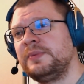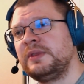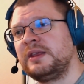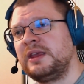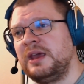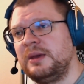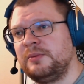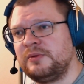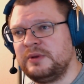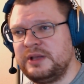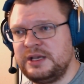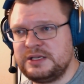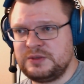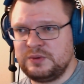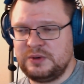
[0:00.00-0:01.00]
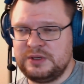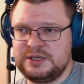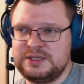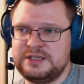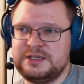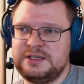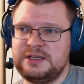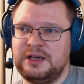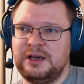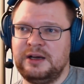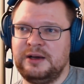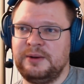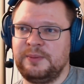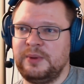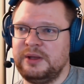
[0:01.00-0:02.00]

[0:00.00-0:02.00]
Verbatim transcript: the game release was, uh,